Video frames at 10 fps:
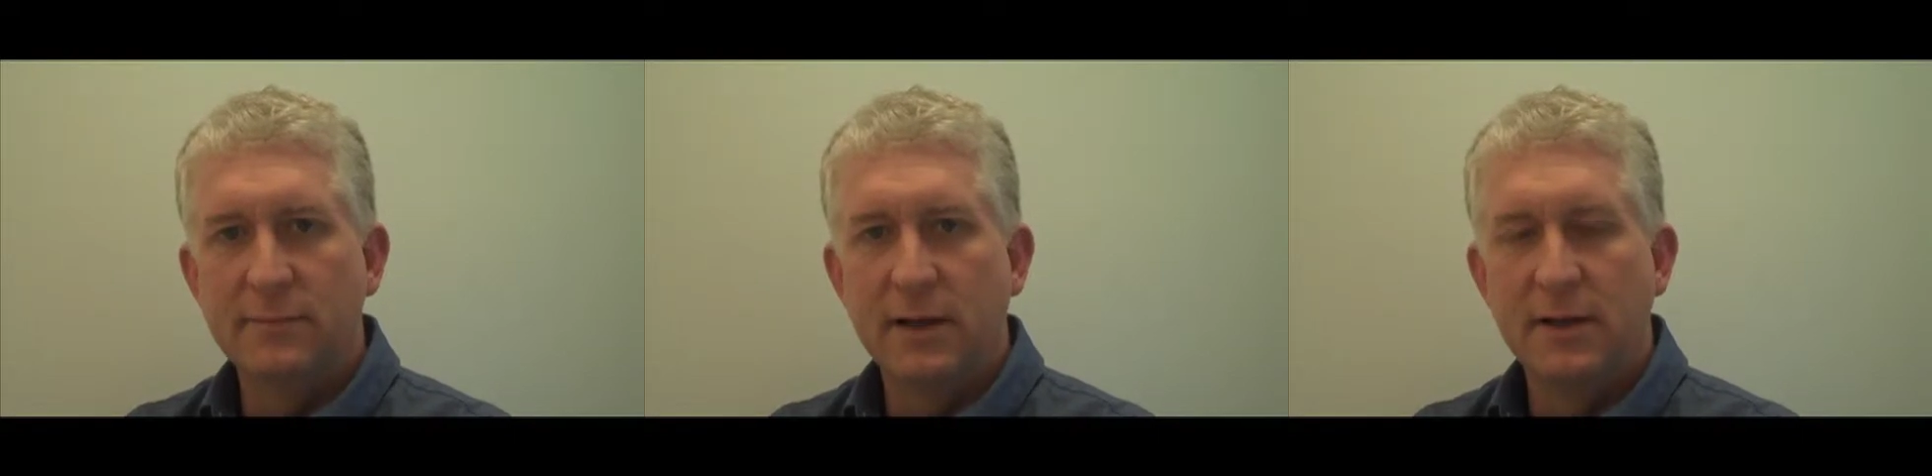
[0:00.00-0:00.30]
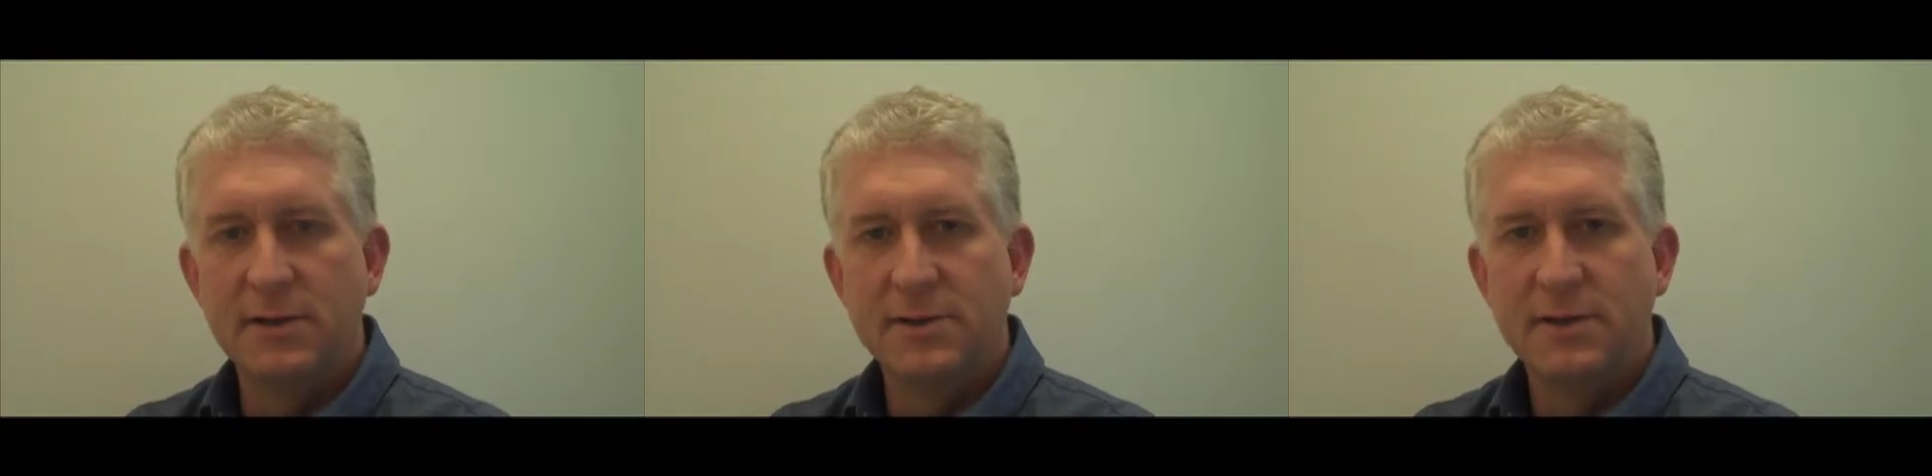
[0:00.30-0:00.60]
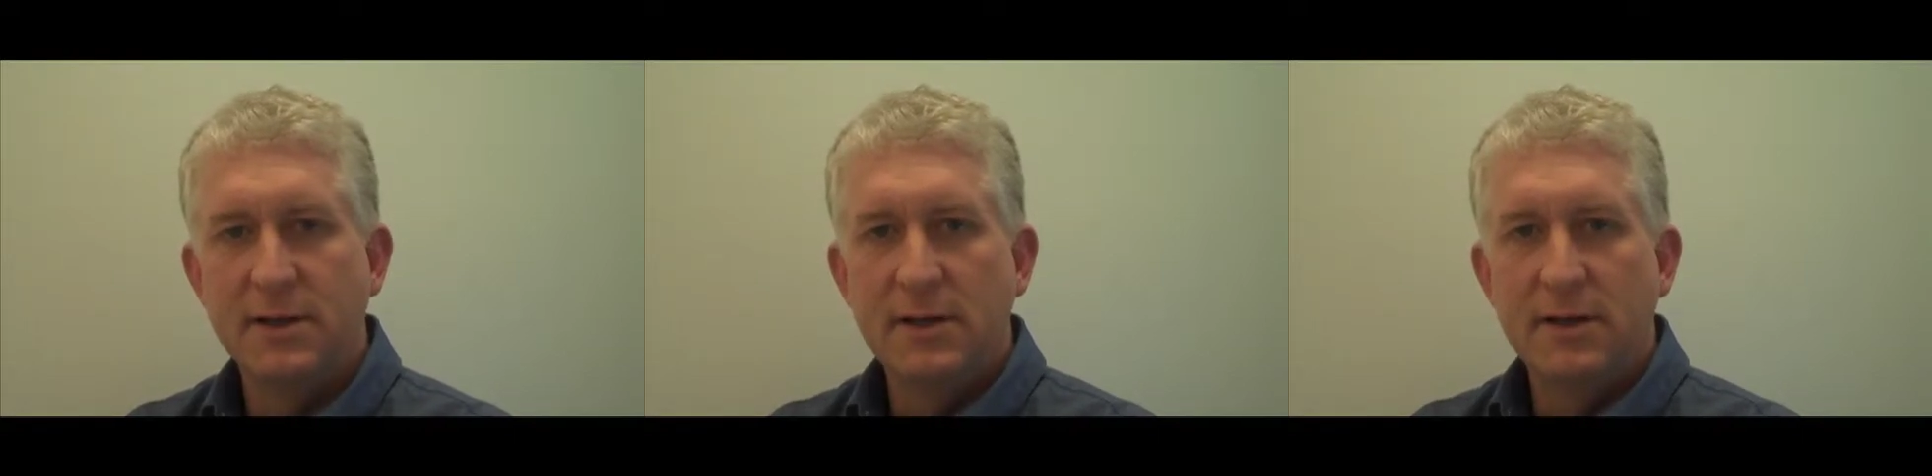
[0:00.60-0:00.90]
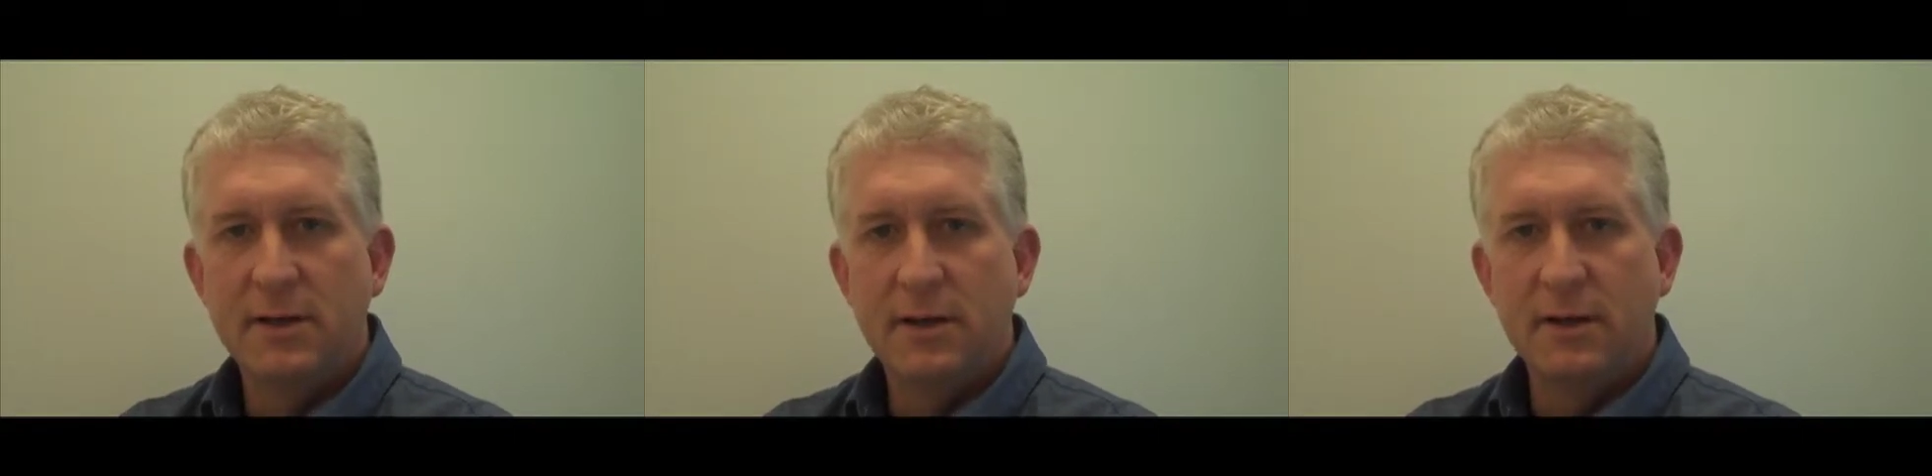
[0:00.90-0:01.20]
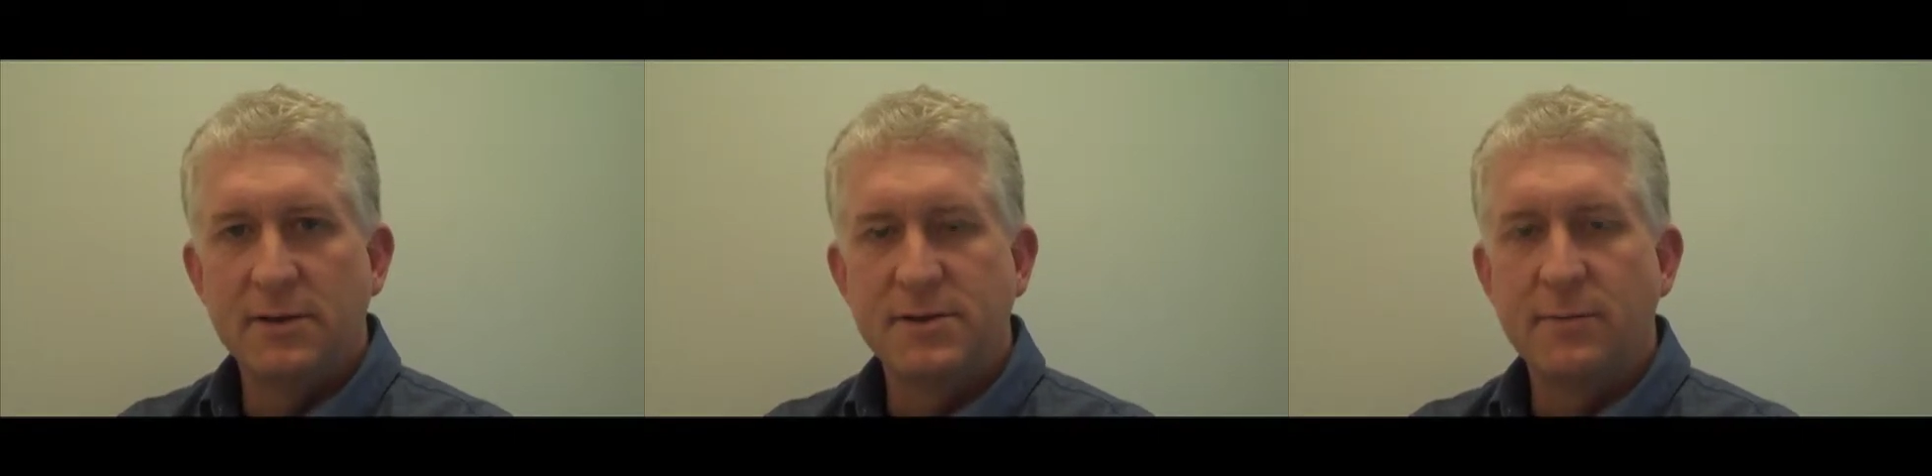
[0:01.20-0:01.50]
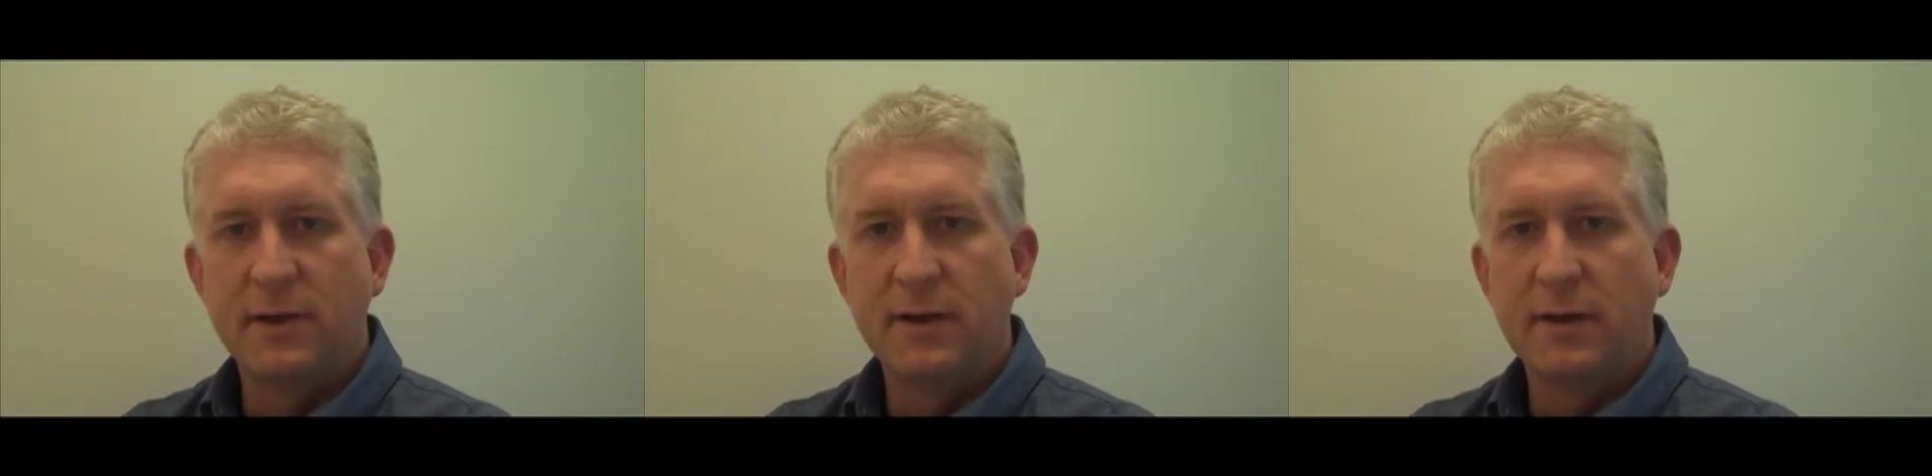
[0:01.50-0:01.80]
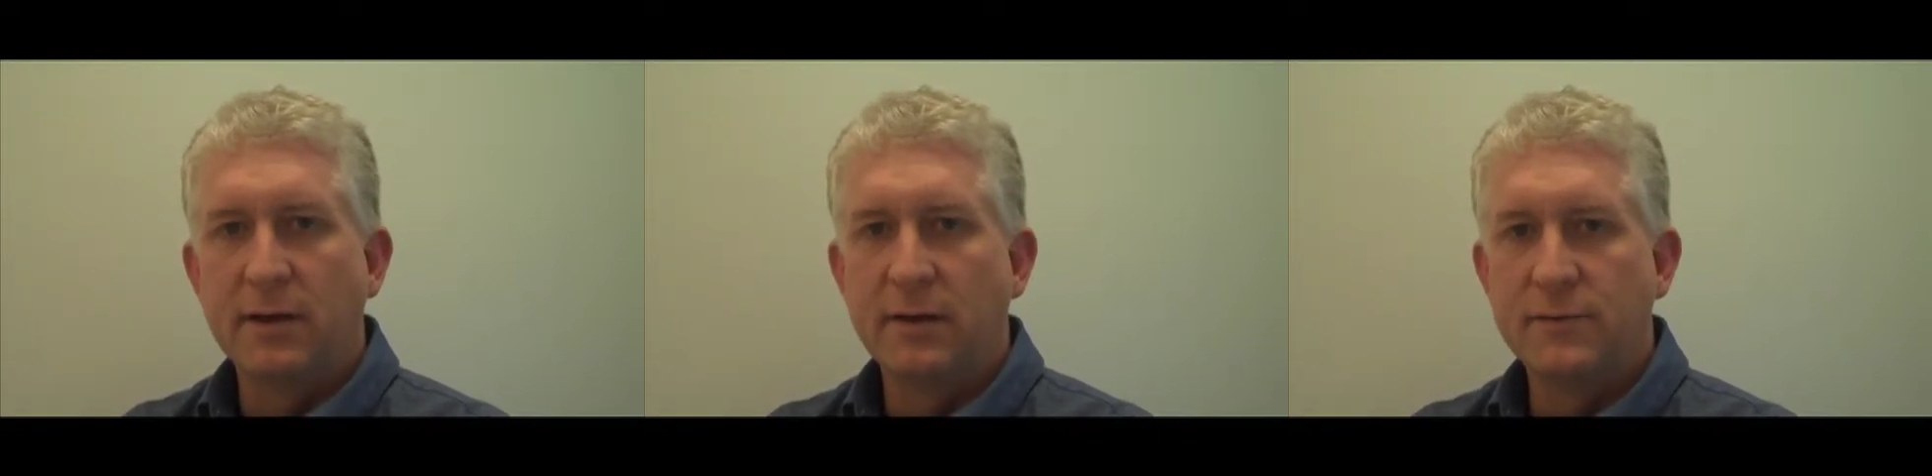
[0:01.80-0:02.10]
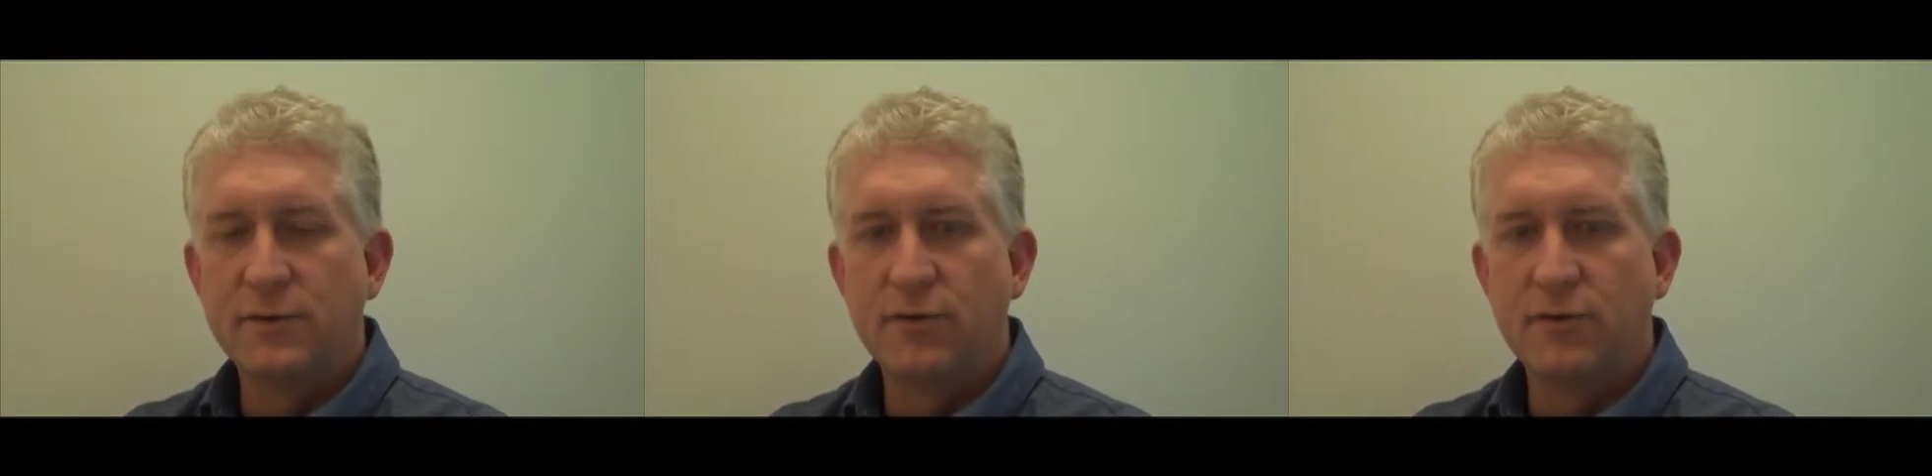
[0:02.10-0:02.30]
It's something that gives you